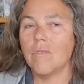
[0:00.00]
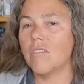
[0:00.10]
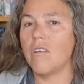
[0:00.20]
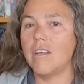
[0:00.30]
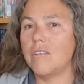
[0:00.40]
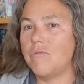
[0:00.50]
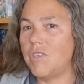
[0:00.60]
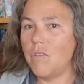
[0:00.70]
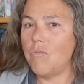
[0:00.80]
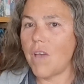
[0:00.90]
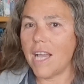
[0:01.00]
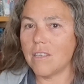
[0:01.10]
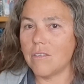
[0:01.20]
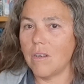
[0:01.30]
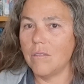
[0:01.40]
kind of de
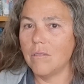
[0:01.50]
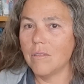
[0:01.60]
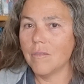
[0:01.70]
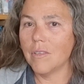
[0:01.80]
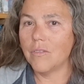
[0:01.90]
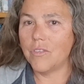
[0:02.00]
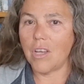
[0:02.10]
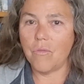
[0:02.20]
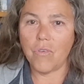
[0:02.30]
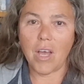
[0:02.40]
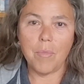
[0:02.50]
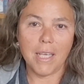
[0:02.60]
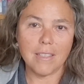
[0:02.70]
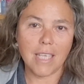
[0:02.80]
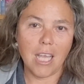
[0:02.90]
facto sci-fi,
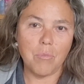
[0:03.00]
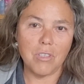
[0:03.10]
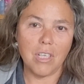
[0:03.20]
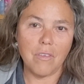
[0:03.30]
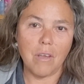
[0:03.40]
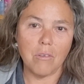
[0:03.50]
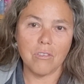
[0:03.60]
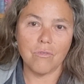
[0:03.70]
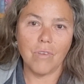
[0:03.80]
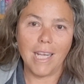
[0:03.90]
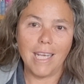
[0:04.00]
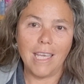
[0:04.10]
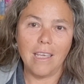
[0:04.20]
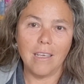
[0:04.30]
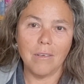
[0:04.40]
because cable TV was
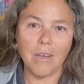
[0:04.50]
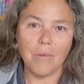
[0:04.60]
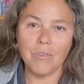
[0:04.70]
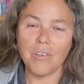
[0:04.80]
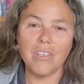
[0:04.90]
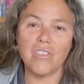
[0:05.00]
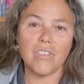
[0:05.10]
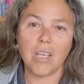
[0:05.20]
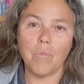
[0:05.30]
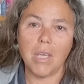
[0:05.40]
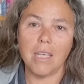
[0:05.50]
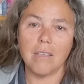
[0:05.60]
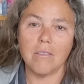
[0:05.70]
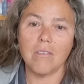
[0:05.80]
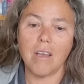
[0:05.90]
only just coming in at
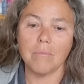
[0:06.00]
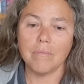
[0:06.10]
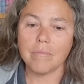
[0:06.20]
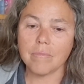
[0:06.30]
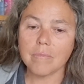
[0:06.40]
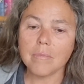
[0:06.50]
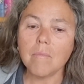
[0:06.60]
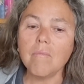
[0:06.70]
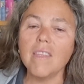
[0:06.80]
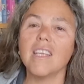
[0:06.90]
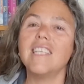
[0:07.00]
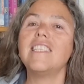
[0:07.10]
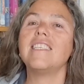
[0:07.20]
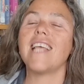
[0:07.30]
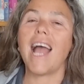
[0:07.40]
the time. This
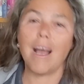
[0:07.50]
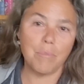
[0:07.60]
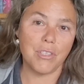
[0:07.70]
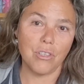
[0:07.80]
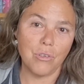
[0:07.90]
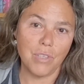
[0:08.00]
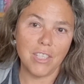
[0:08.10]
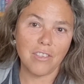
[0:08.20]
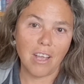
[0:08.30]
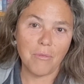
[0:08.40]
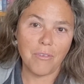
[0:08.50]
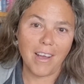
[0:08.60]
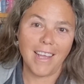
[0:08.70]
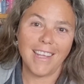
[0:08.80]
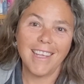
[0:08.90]
is absolutely
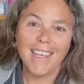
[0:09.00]
sci-fi.